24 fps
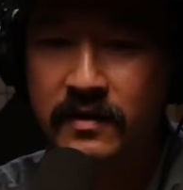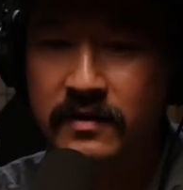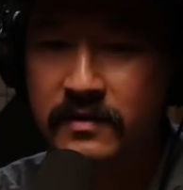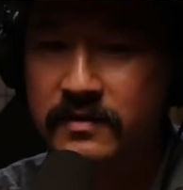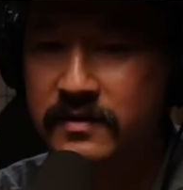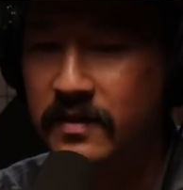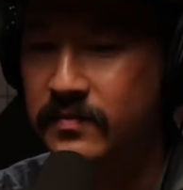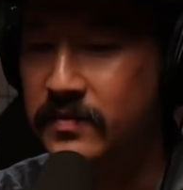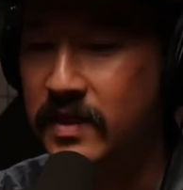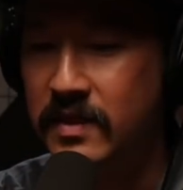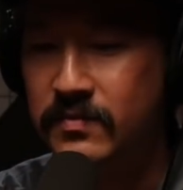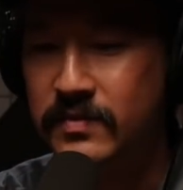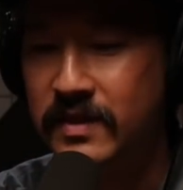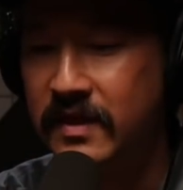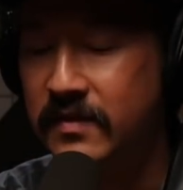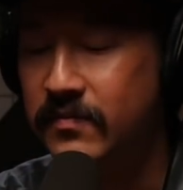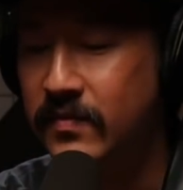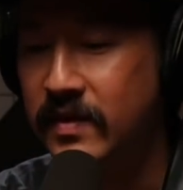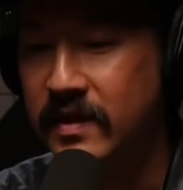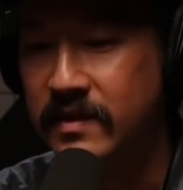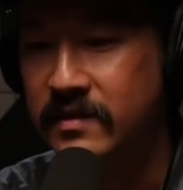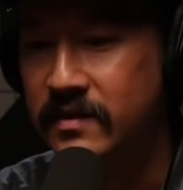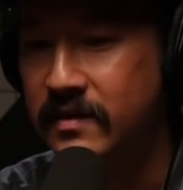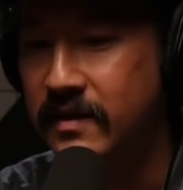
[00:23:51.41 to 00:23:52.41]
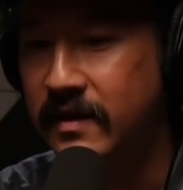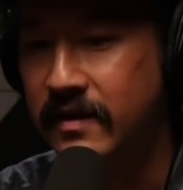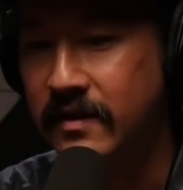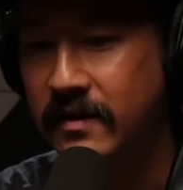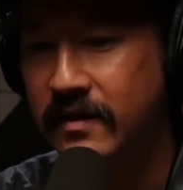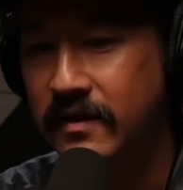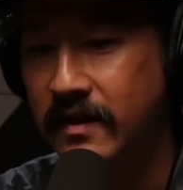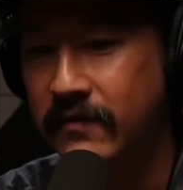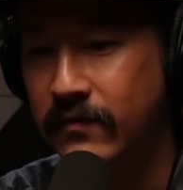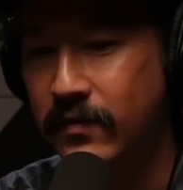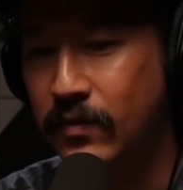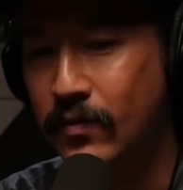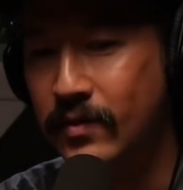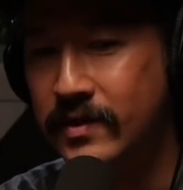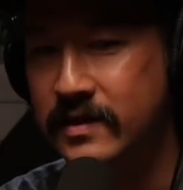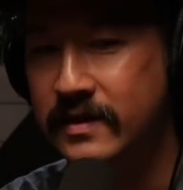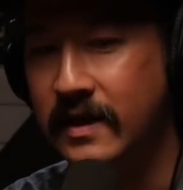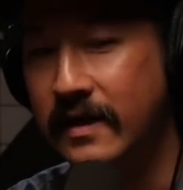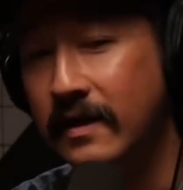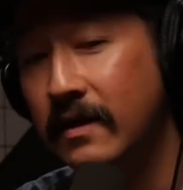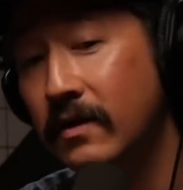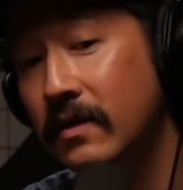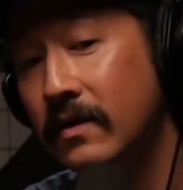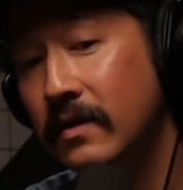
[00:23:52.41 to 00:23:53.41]
Sometimes I'd mix like if it was
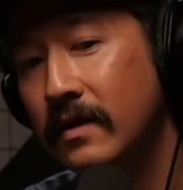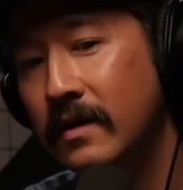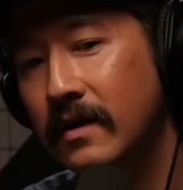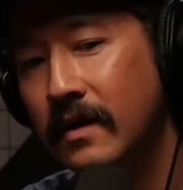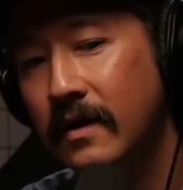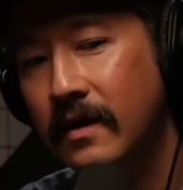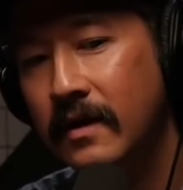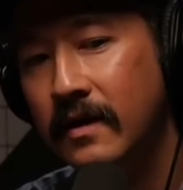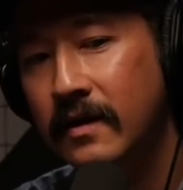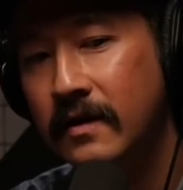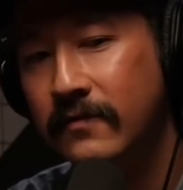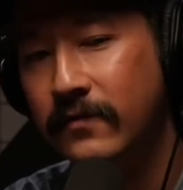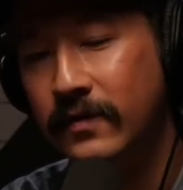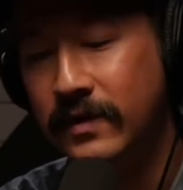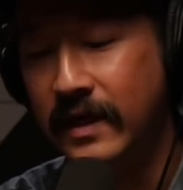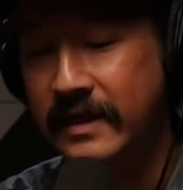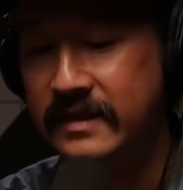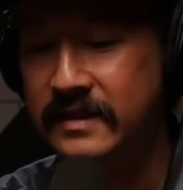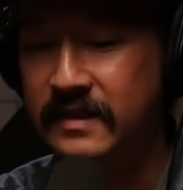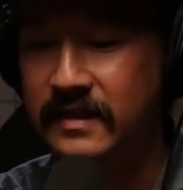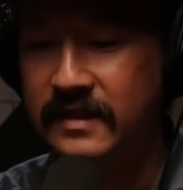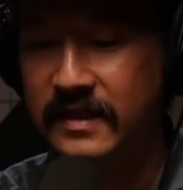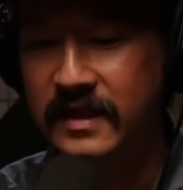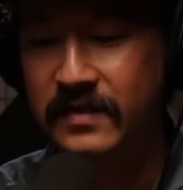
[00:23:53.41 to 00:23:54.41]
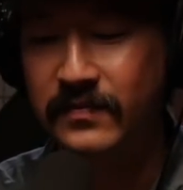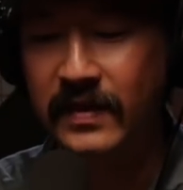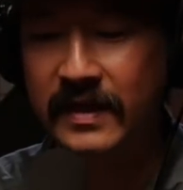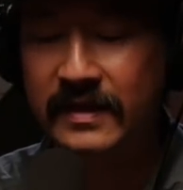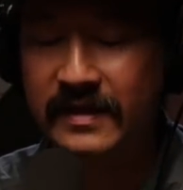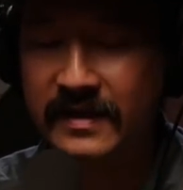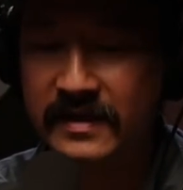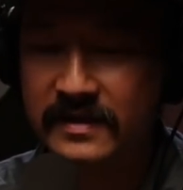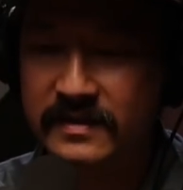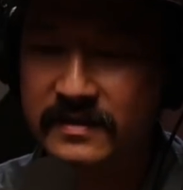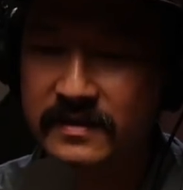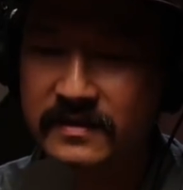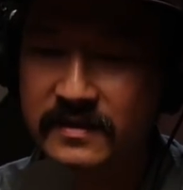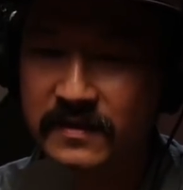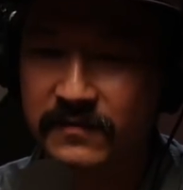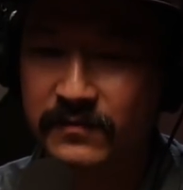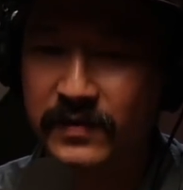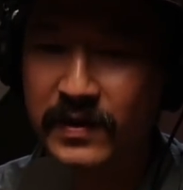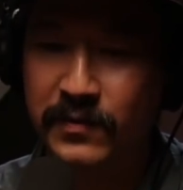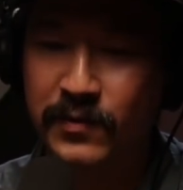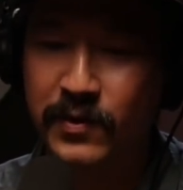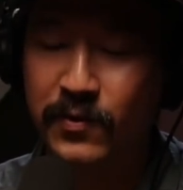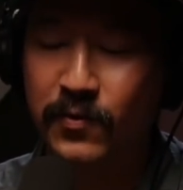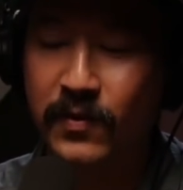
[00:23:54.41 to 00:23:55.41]
like for like to clean my laces. If
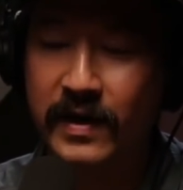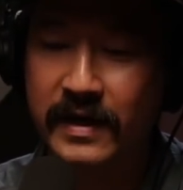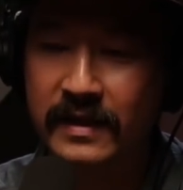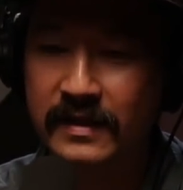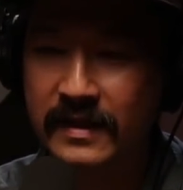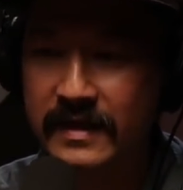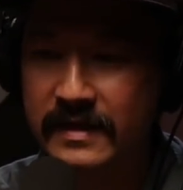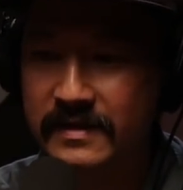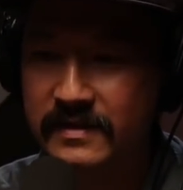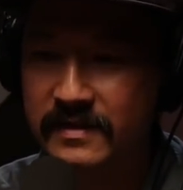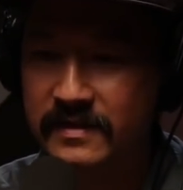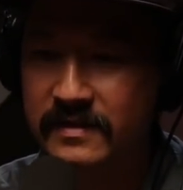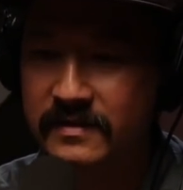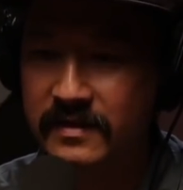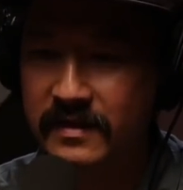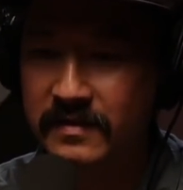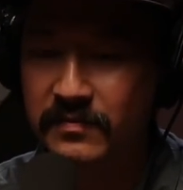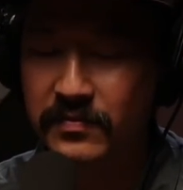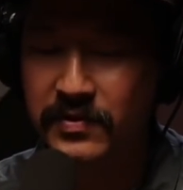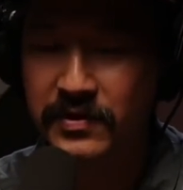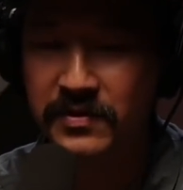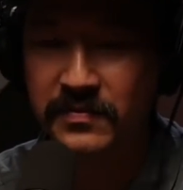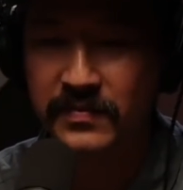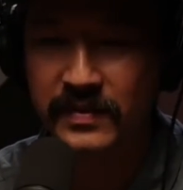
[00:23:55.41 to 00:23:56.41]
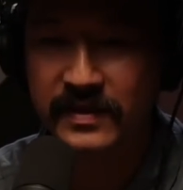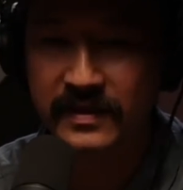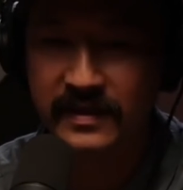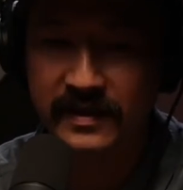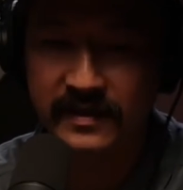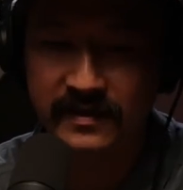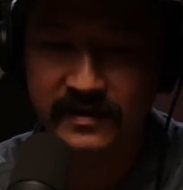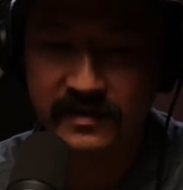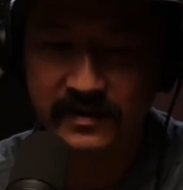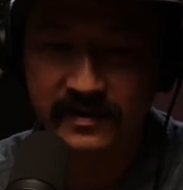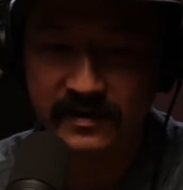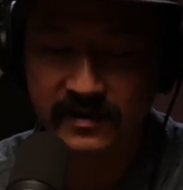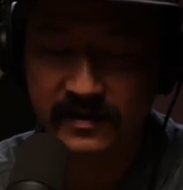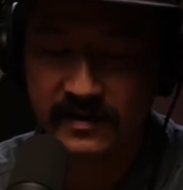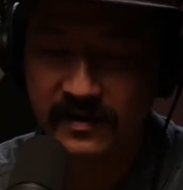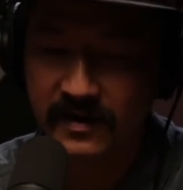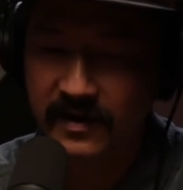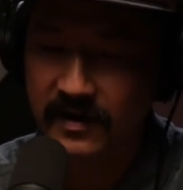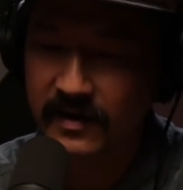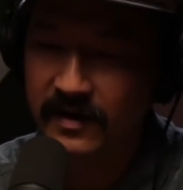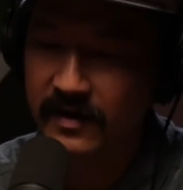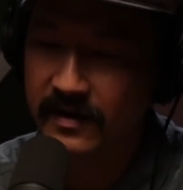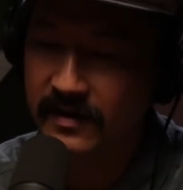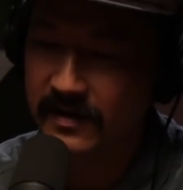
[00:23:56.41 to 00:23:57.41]
they were white laces, I'd put them in like a
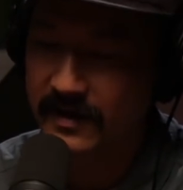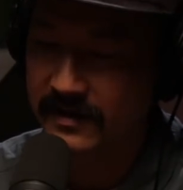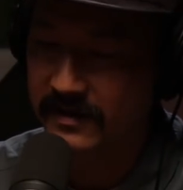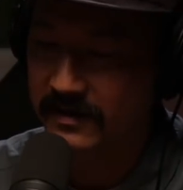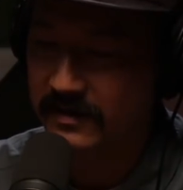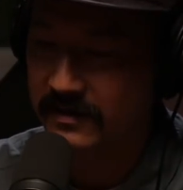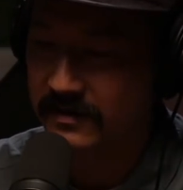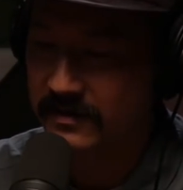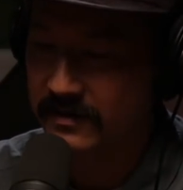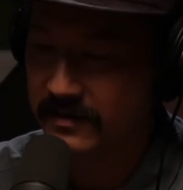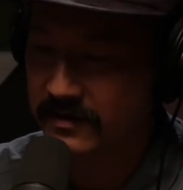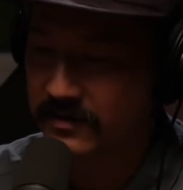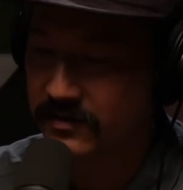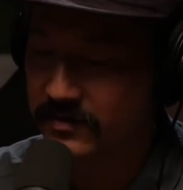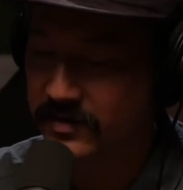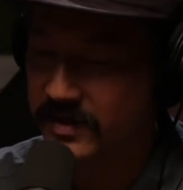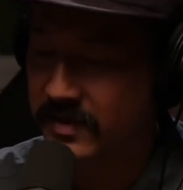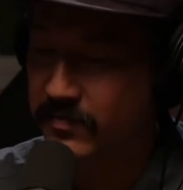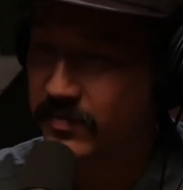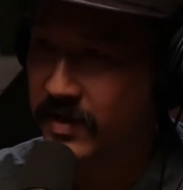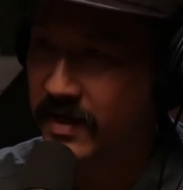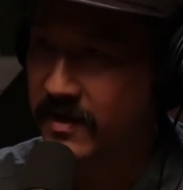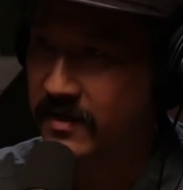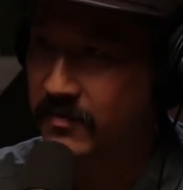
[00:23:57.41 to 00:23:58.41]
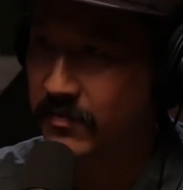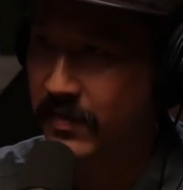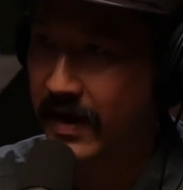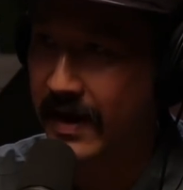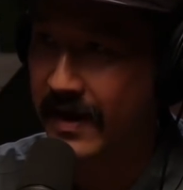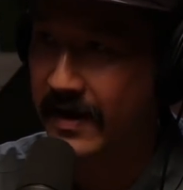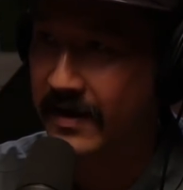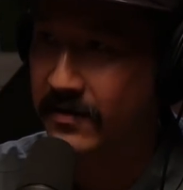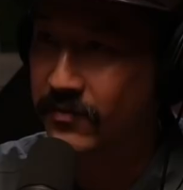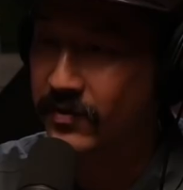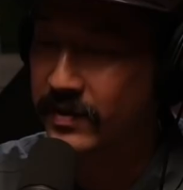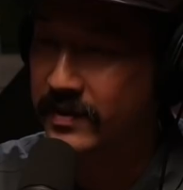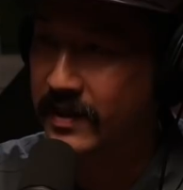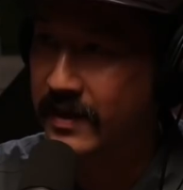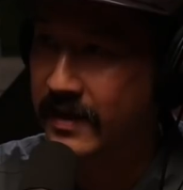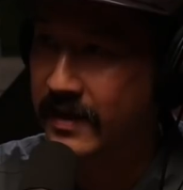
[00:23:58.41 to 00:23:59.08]
like a little Ziploc bag with